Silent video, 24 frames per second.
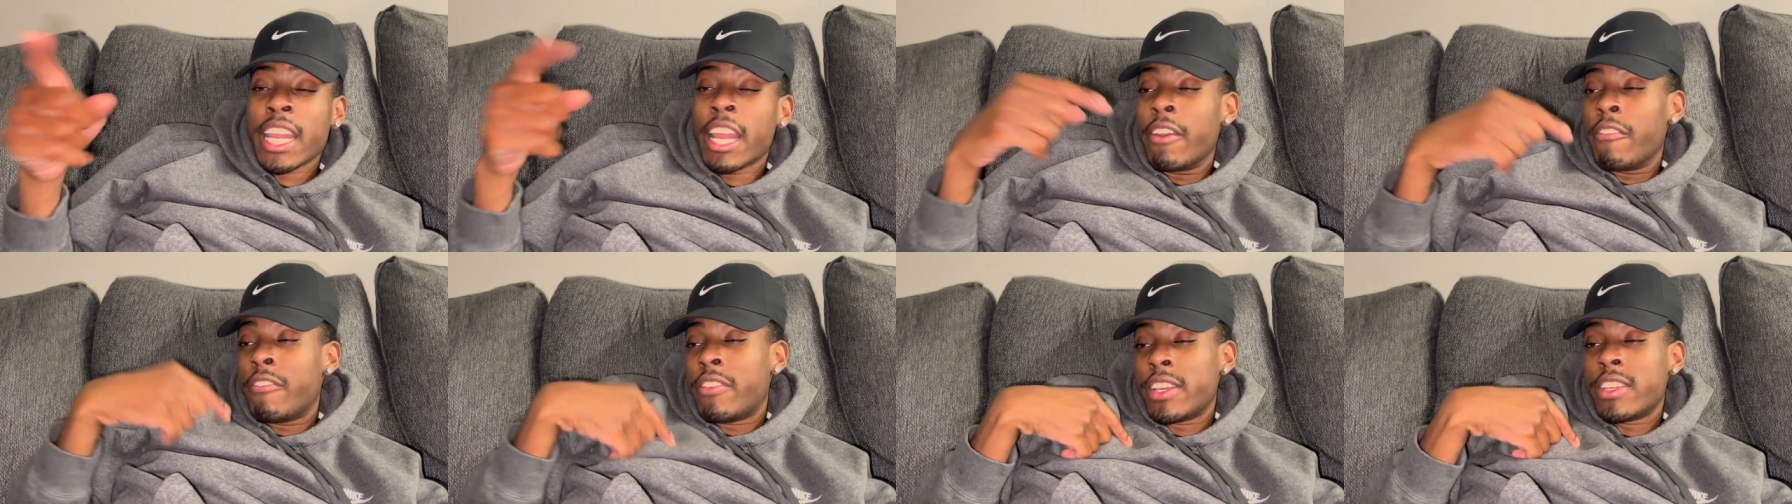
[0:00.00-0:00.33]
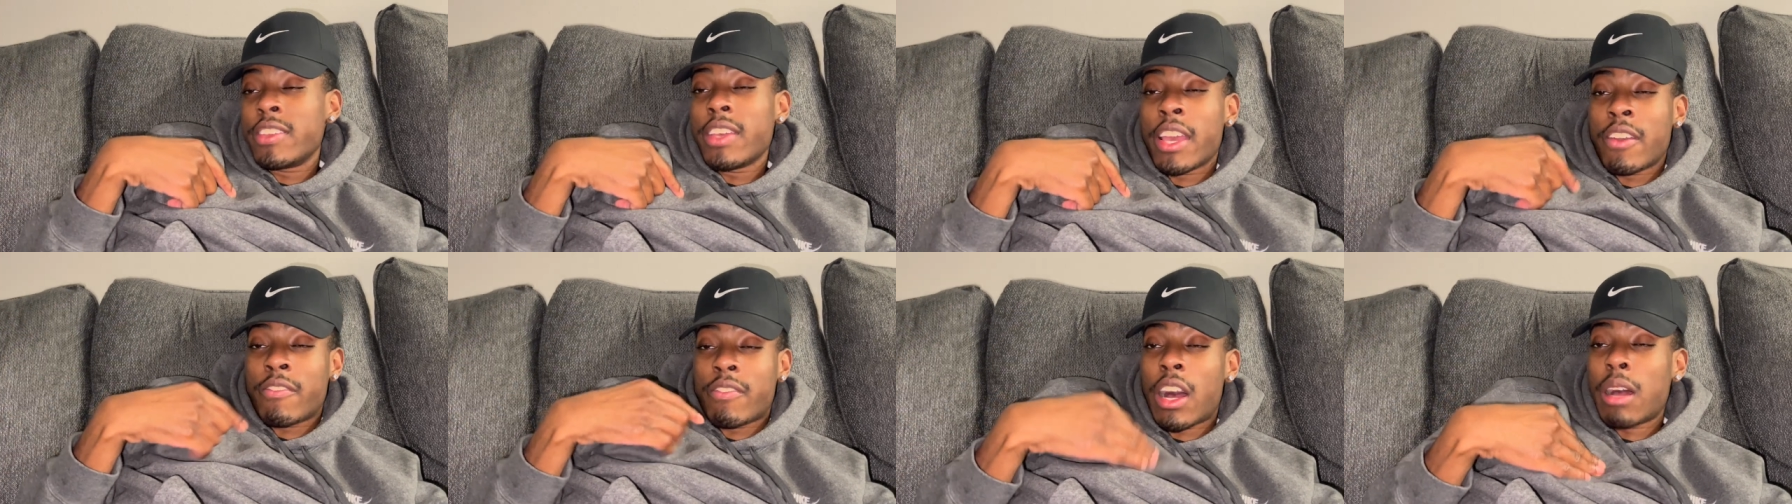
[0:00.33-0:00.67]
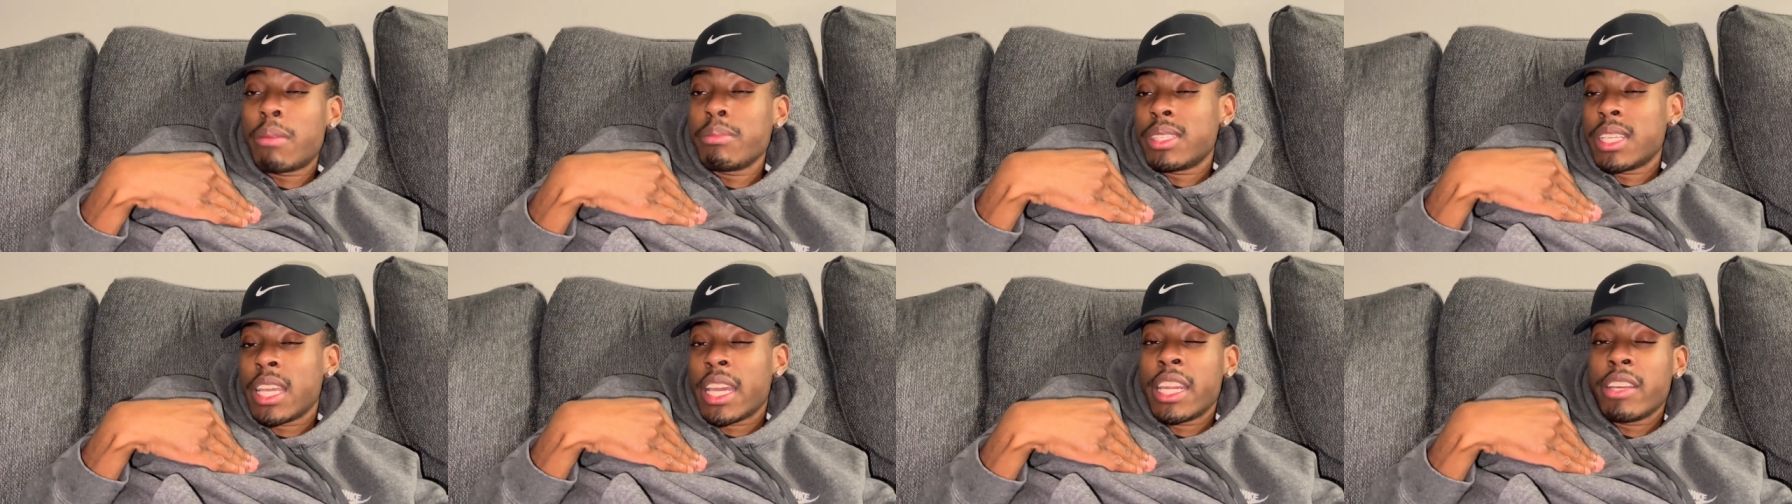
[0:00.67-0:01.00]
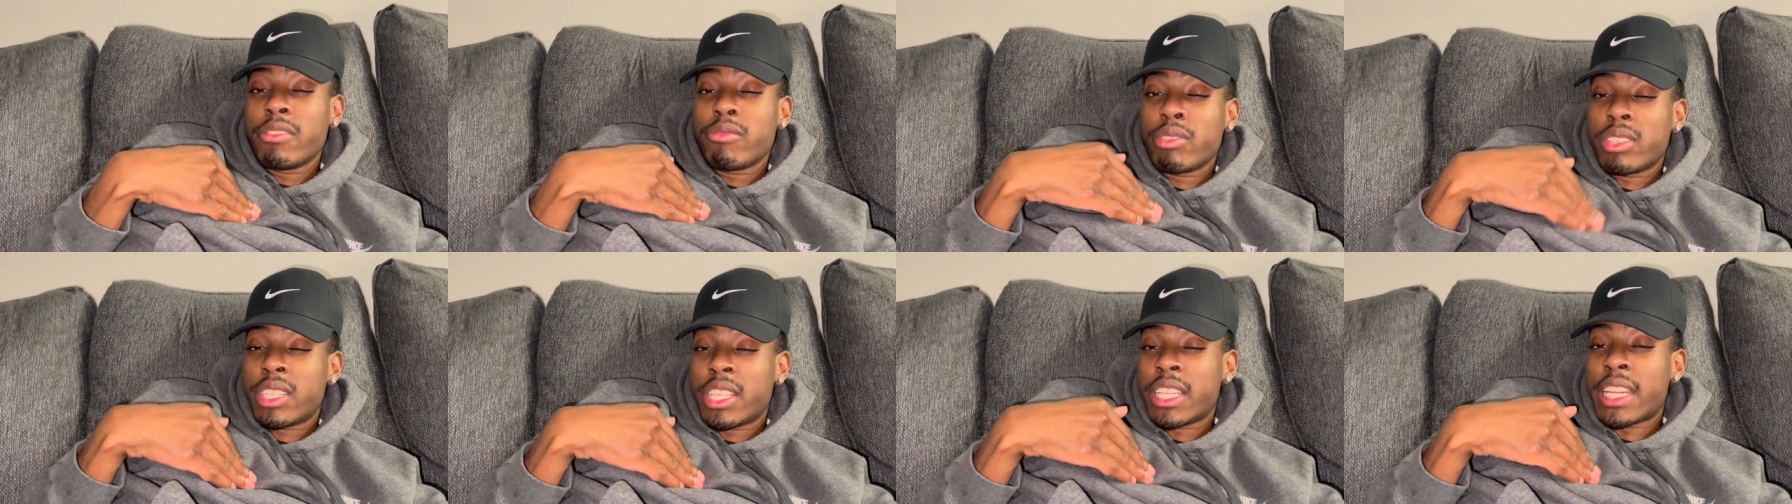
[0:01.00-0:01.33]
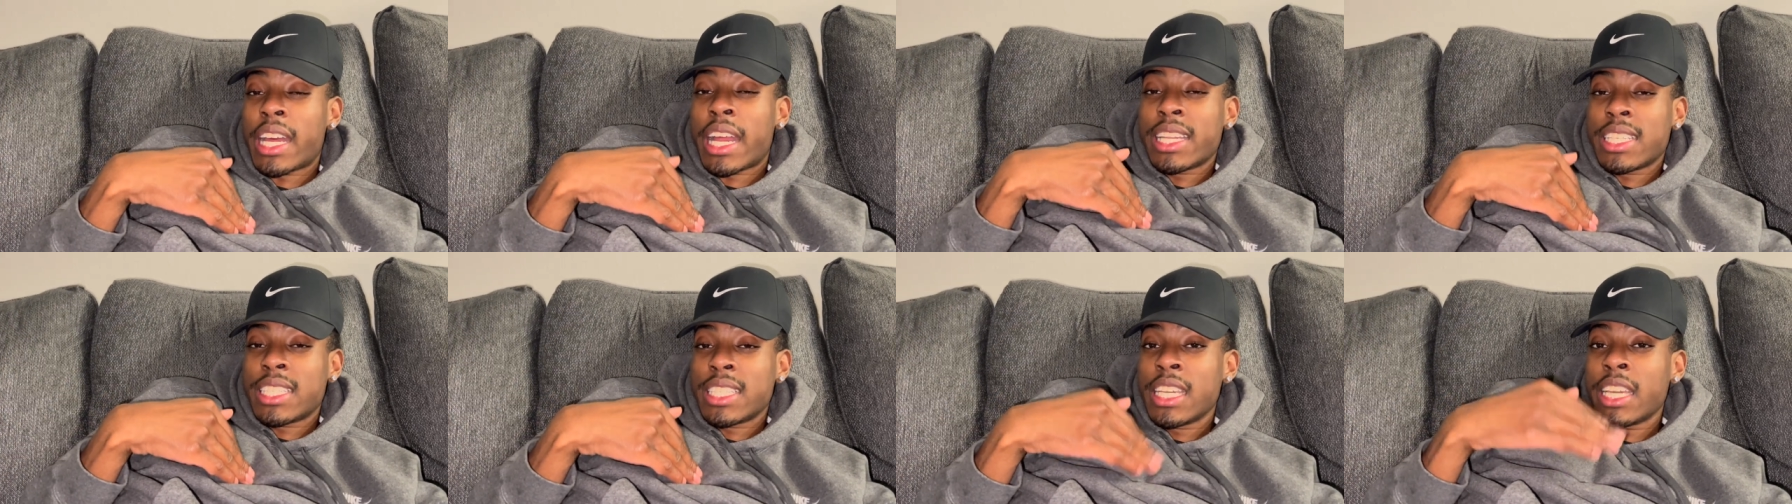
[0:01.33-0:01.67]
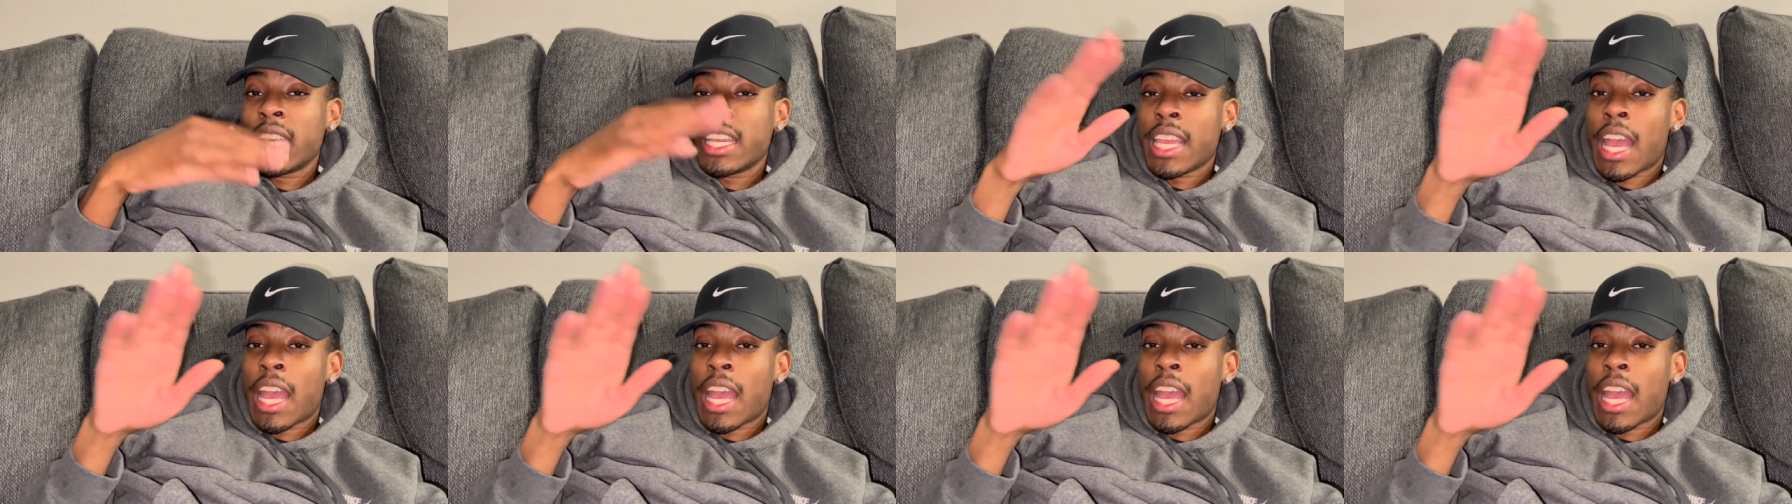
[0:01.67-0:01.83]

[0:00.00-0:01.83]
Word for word: If it, if I'm saying it was 10 out of 10,